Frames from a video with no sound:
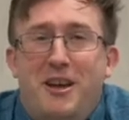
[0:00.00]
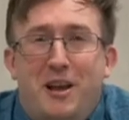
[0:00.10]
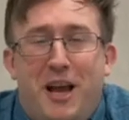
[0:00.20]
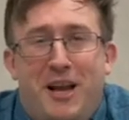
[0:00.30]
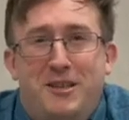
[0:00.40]

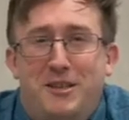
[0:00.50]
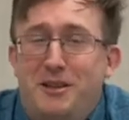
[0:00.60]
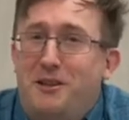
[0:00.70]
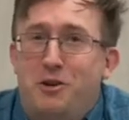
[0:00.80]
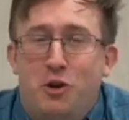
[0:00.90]
Its
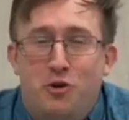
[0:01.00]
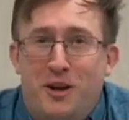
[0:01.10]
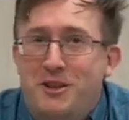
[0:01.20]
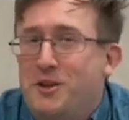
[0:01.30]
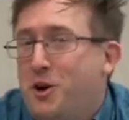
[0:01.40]

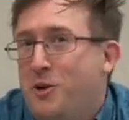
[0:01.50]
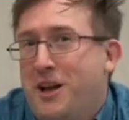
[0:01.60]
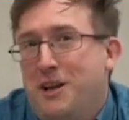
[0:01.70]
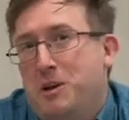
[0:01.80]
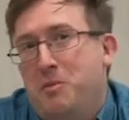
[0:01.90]
nutrients go
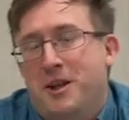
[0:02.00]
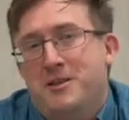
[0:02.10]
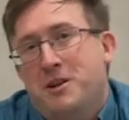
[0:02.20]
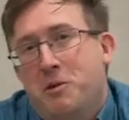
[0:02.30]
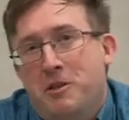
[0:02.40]
in, depends
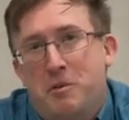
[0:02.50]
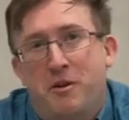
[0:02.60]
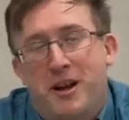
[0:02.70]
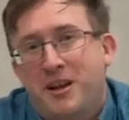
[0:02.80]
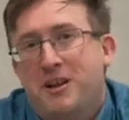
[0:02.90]
on what the
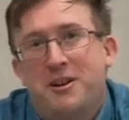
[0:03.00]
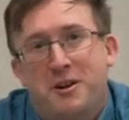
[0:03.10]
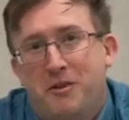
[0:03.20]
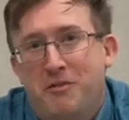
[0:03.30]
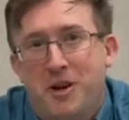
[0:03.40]
plant can
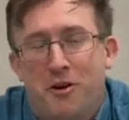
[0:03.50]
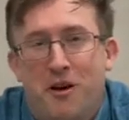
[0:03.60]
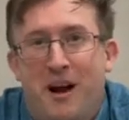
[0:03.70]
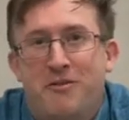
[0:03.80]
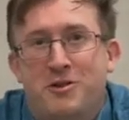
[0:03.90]
do. If you don't
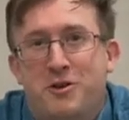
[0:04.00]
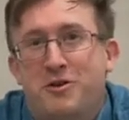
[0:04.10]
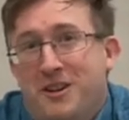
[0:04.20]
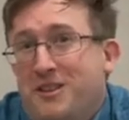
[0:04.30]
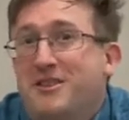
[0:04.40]
have those
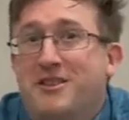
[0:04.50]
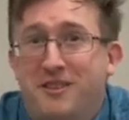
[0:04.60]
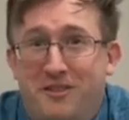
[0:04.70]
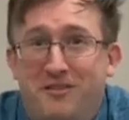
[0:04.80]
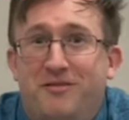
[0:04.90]
nutrients,
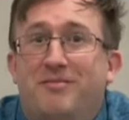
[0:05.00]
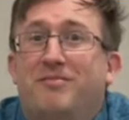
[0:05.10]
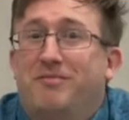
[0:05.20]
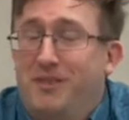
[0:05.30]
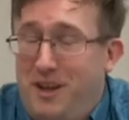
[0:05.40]

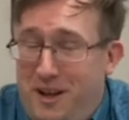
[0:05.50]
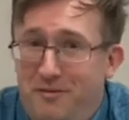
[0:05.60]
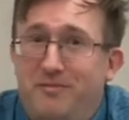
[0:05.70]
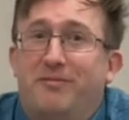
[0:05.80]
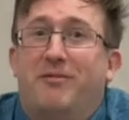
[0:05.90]
yep,
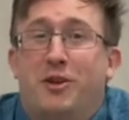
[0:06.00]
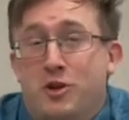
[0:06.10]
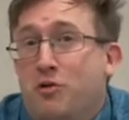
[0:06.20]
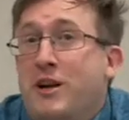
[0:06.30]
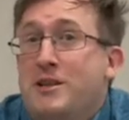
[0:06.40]
there's
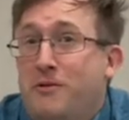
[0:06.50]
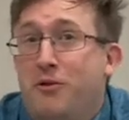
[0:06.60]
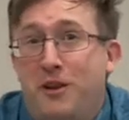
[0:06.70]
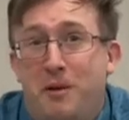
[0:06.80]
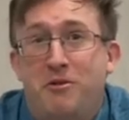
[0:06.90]
a reason for
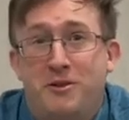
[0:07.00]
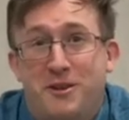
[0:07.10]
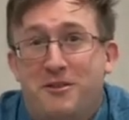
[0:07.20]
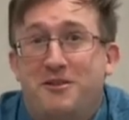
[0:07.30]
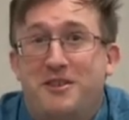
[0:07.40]
that blue
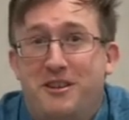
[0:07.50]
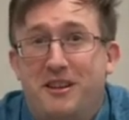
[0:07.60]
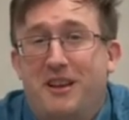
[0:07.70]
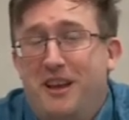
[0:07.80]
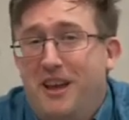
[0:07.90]
zones.
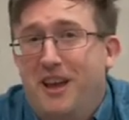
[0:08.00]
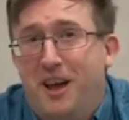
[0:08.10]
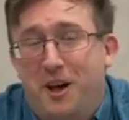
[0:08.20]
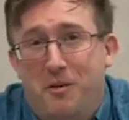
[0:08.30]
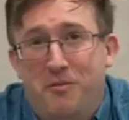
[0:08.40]

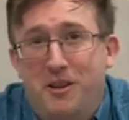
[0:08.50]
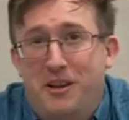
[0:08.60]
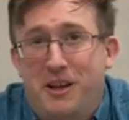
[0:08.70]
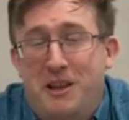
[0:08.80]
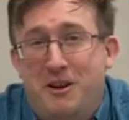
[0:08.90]
And
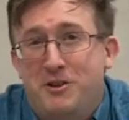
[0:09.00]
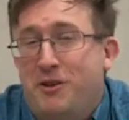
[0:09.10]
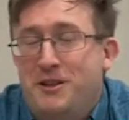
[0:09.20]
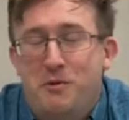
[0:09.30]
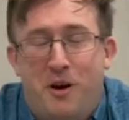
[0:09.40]
there's a
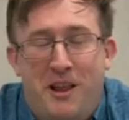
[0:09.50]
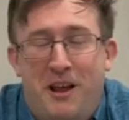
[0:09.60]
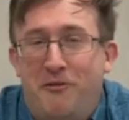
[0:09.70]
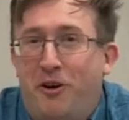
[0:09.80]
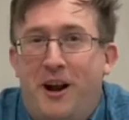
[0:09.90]
reason why
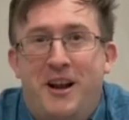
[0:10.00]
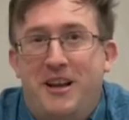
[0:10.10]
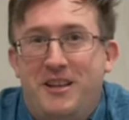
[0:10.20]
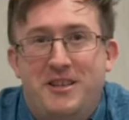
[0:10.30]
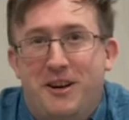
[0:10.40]
that variety
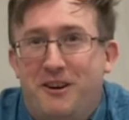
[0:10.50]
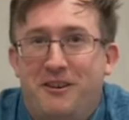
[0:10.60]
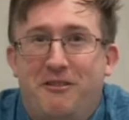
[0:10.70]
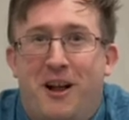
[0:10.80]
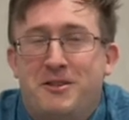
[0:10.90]
is here.
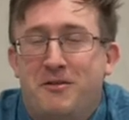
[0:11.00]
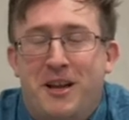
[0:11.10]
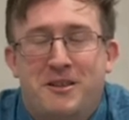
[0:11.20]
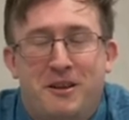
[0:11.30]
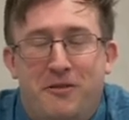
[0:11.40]
Lots of
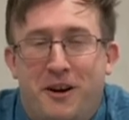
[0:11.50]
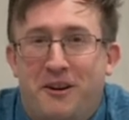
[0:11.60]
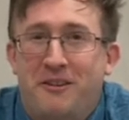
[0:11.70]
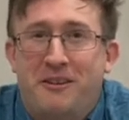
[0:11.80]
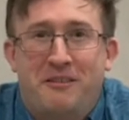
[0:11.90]
things live here.
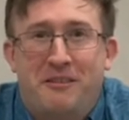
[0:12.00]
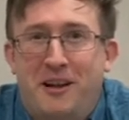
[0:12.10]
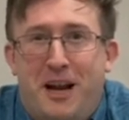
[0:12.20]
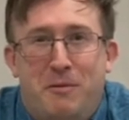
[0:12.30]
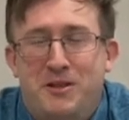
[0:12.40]

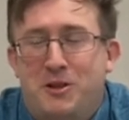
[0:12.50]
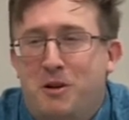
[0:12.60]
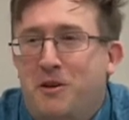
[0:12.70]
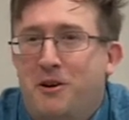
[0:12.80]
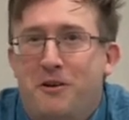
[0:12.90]
Cannabis is going to
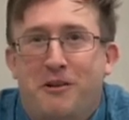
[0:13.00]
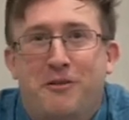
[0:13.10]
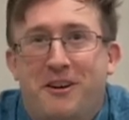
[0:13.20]
be no different.